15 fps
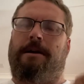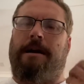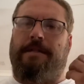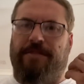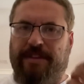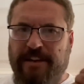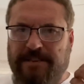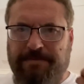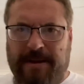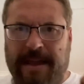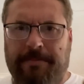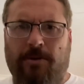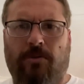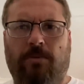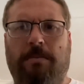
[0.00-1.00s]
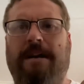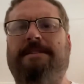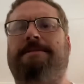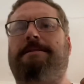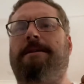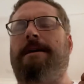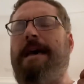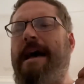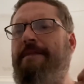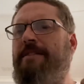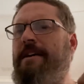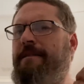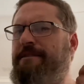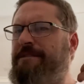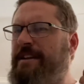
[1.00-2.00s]
And these people must have
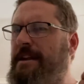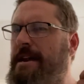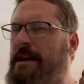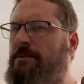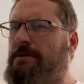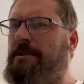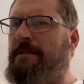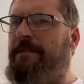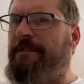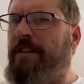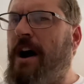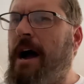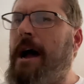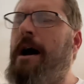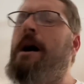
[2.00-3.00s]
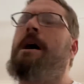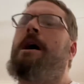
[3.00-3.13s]
their feet held to the fire.